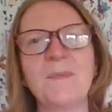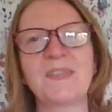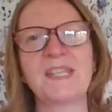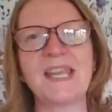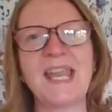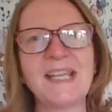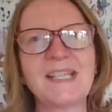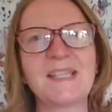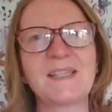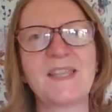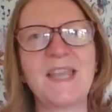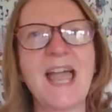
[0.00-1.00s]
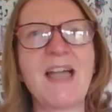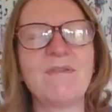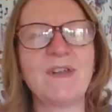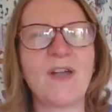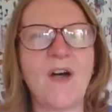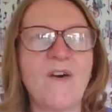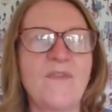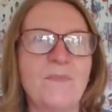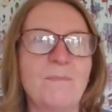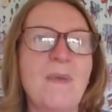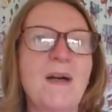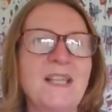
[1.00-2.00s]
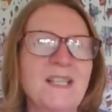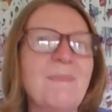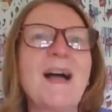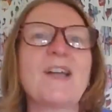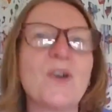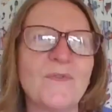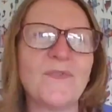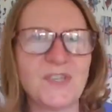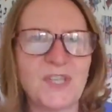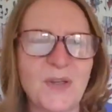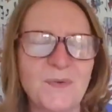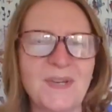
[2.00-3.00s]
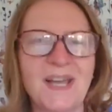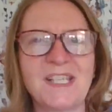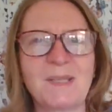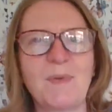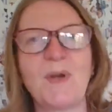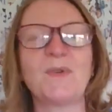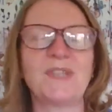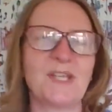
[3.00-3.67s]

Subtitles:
So it's the area of it's my comfort zone, I suppose.